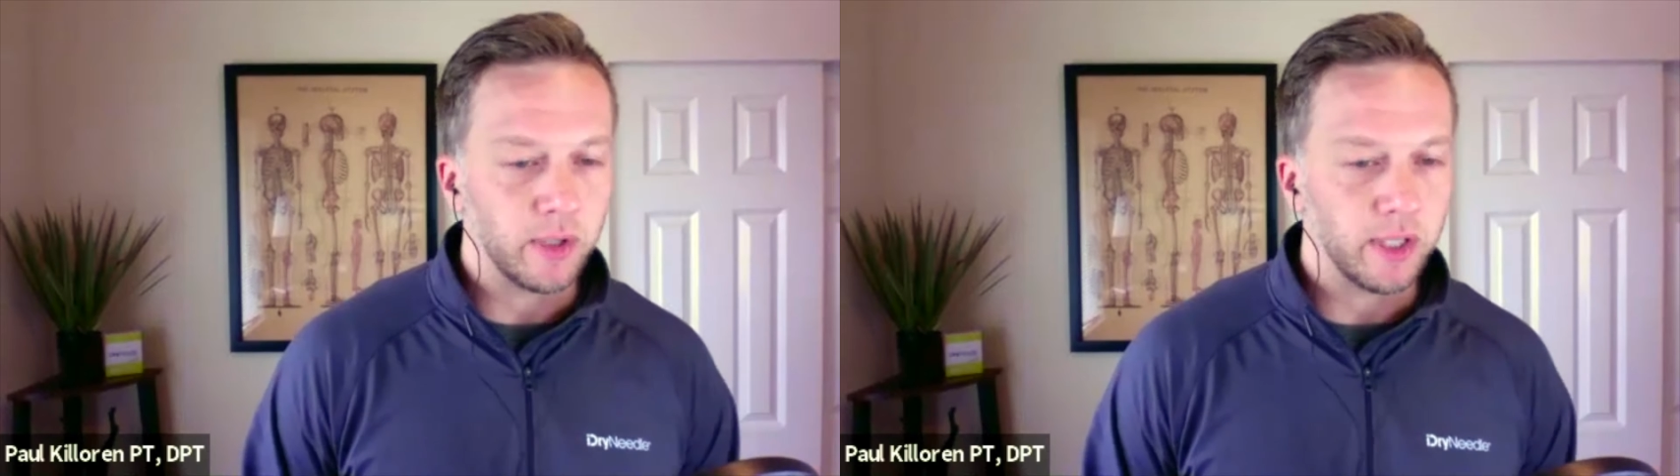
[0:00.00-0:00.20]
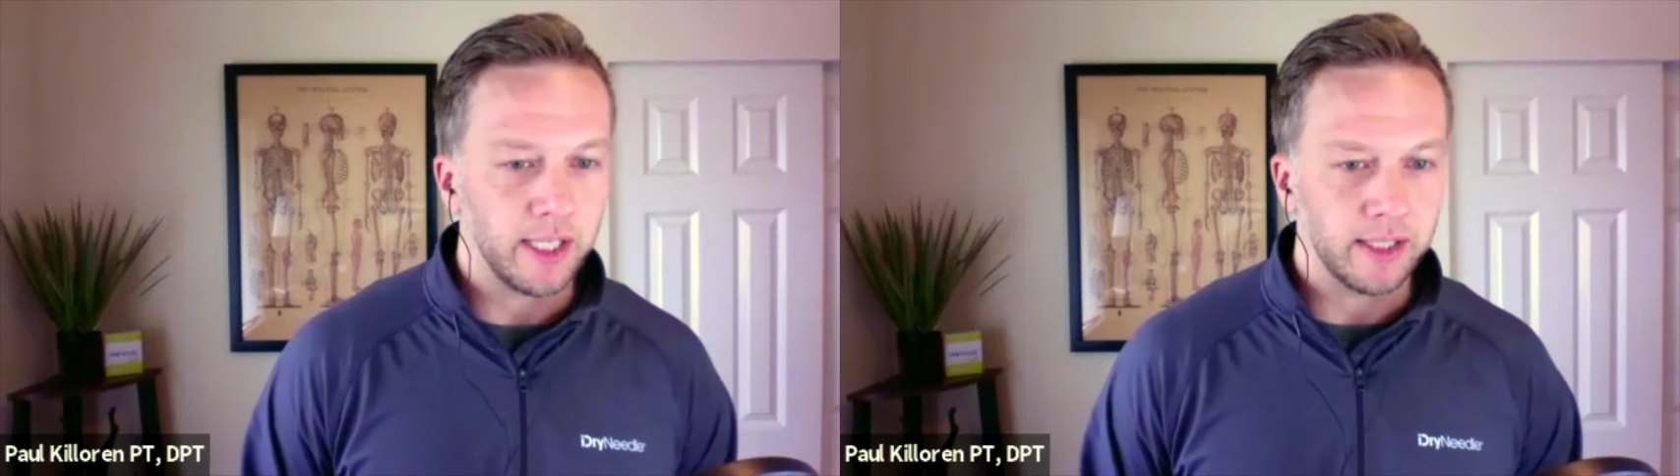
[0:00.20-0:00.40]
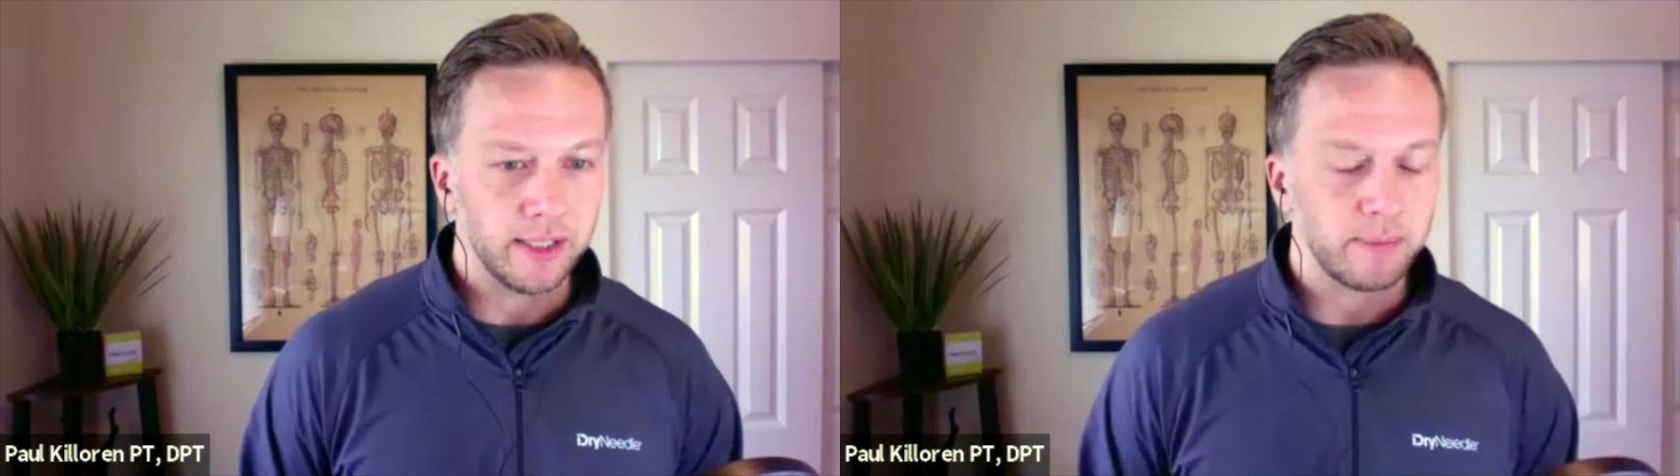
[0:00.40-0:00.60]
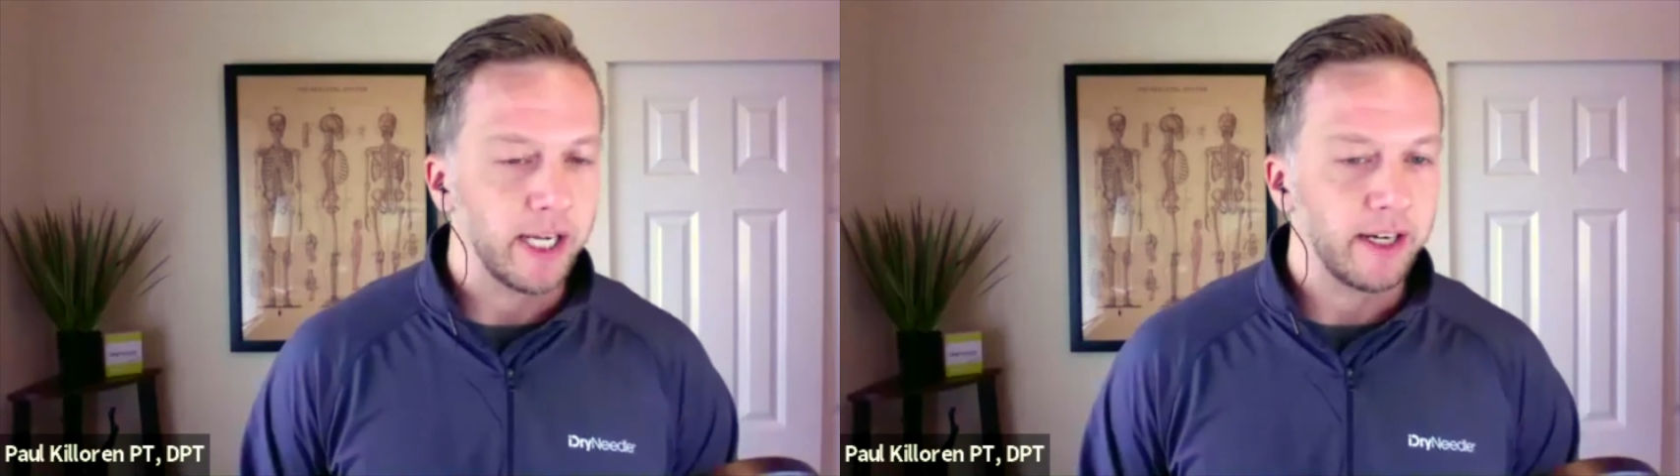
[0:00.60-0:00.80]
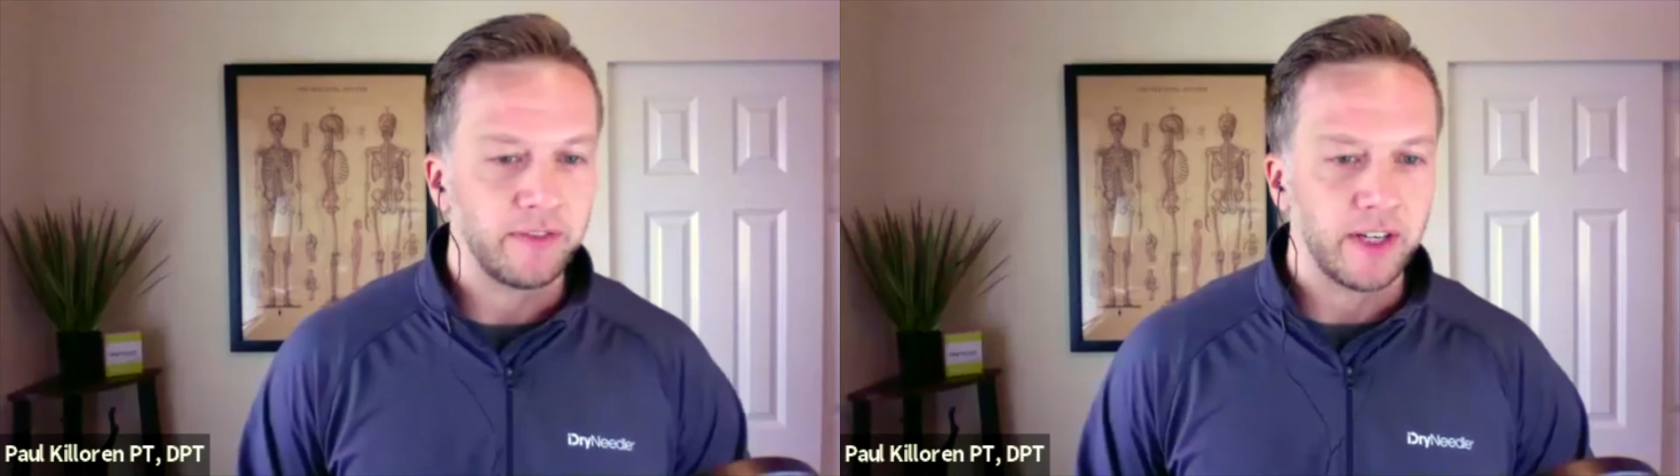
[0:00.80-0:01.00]
we're on
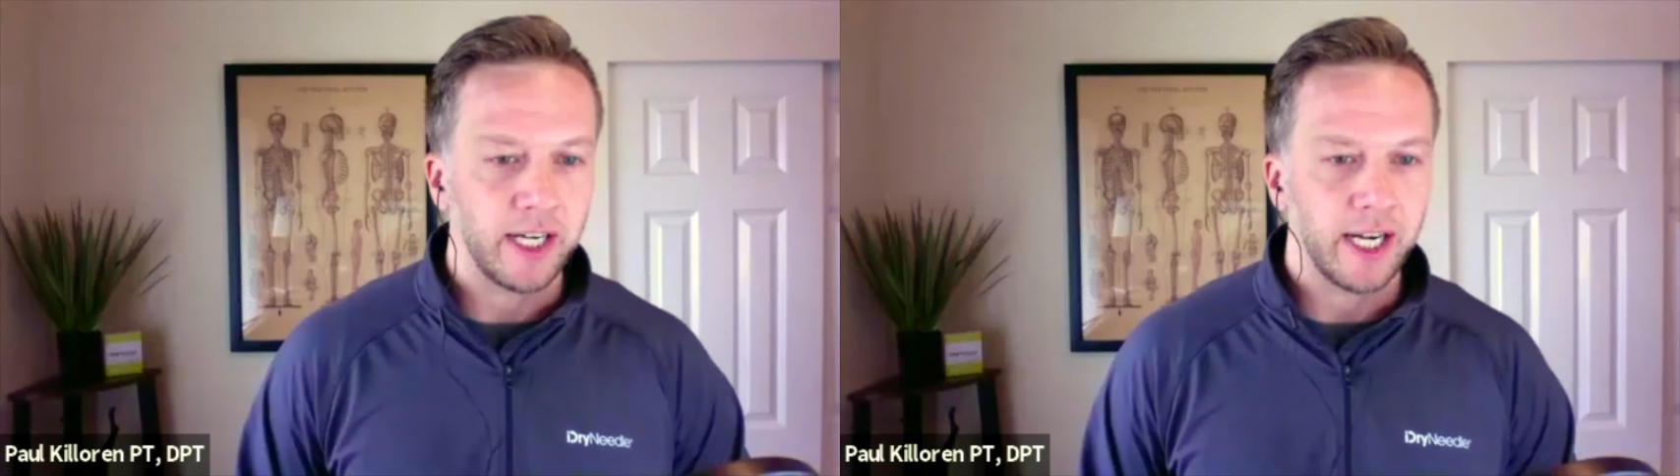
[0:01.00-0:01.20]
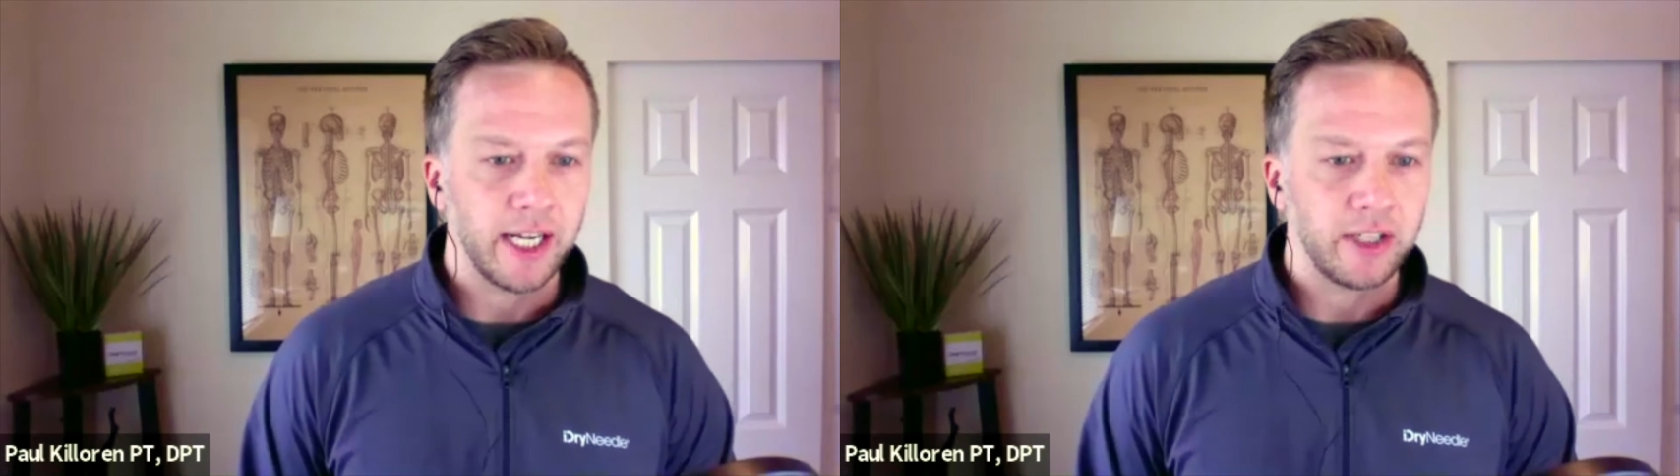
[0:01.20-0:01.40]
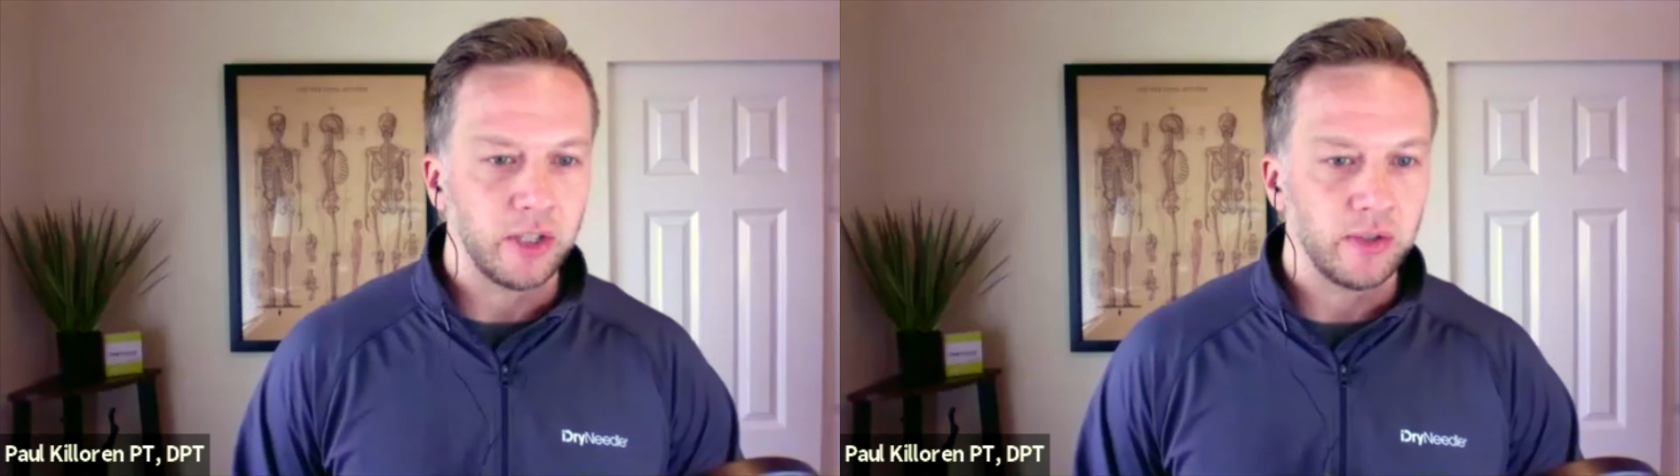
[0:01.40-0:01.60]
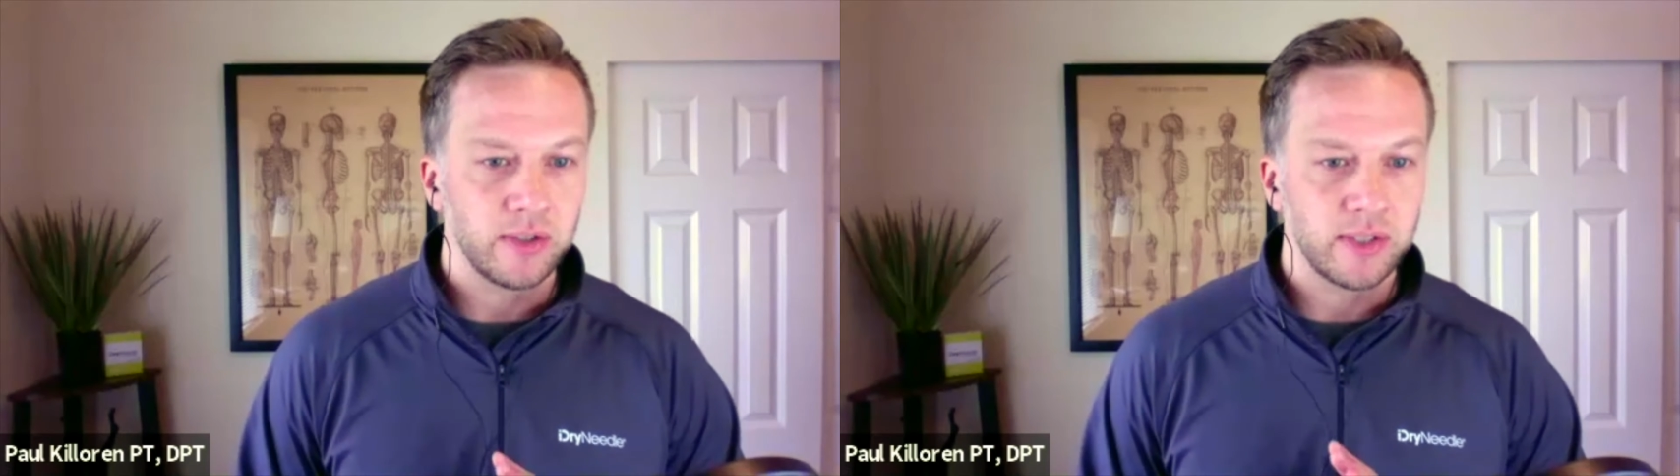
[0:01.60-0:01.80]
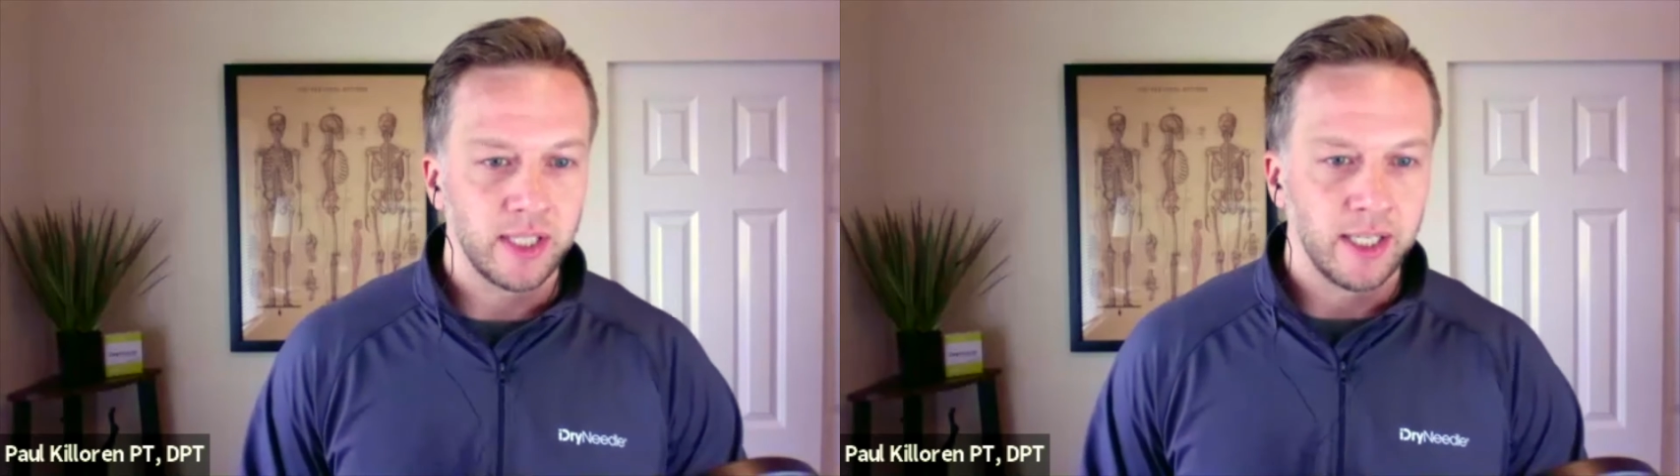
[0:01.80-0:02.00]
Spotify,
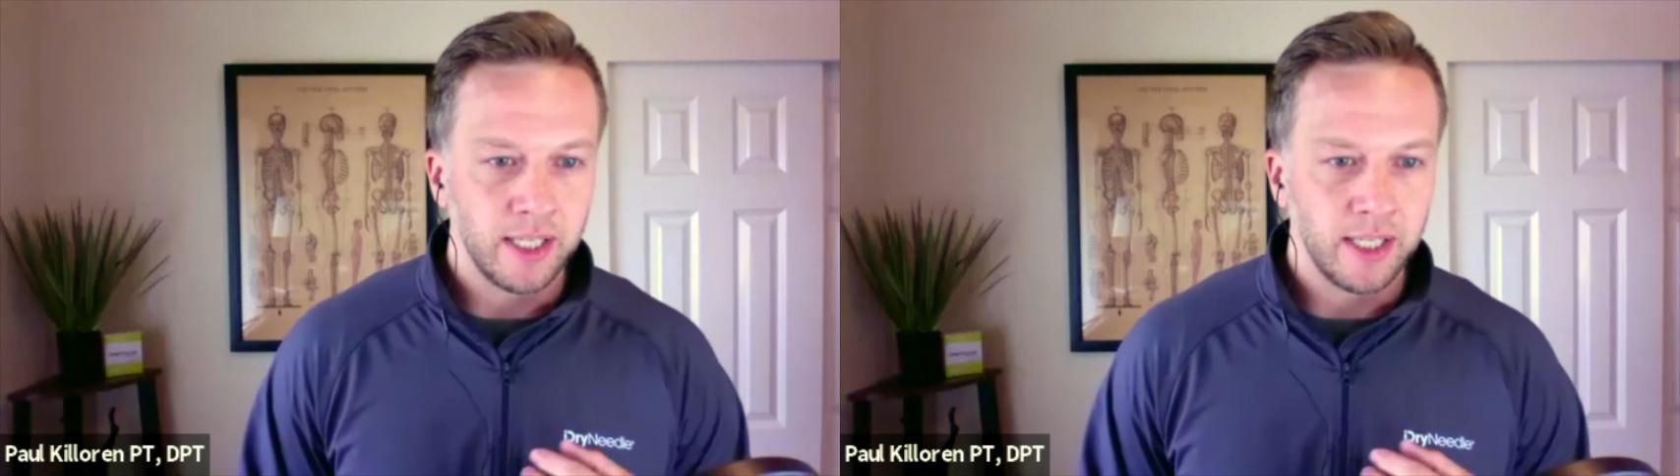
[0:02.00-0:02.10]
iTunes.